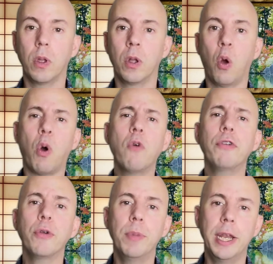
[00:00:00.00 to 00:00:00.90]
go
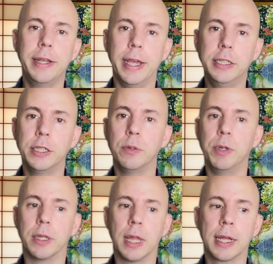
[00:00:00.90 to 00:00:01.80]
over your meditation a
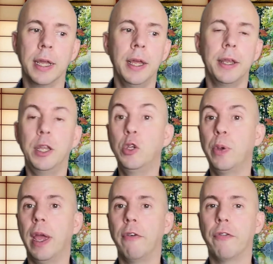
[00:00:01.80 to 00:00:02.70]
bit. Like, did
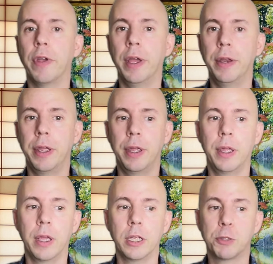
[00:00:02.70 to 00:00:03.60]
you have
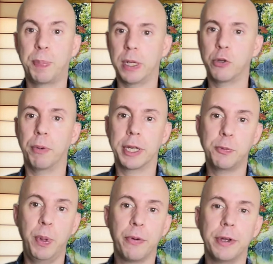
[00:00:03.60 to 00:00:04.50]
any special
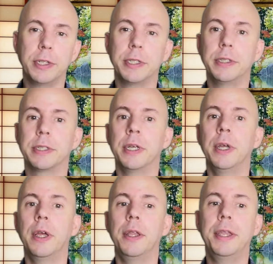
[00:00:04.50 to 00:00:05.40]
experiences?
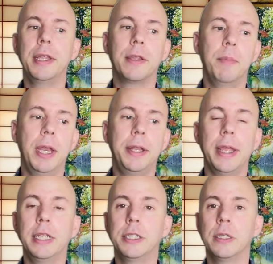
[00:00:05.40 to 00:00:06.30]
Did the
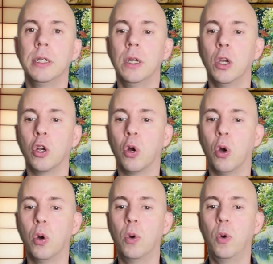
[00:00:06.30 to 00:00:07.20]
meditation
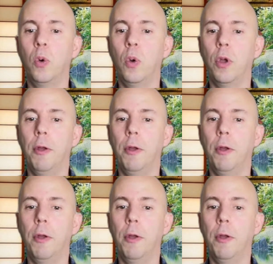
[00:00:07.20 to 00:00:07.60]
go